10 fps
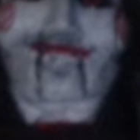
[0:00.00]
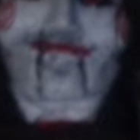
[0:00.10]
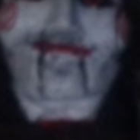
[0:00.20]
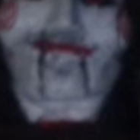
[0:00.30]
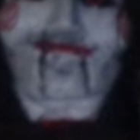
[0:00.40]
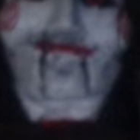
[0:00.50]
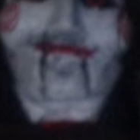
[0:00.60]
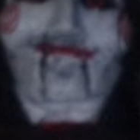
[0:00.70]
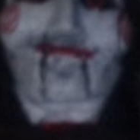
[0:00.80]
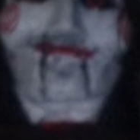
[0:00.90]

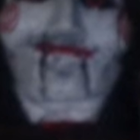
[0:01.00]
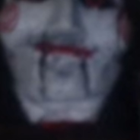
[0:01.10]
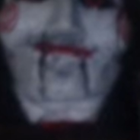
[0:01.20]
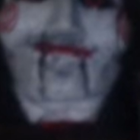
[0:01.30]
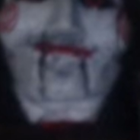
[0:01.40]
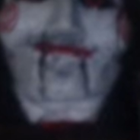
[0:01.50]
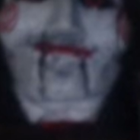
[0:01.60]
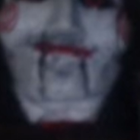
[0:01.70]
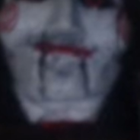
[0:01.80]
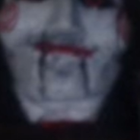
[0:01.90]
(silent)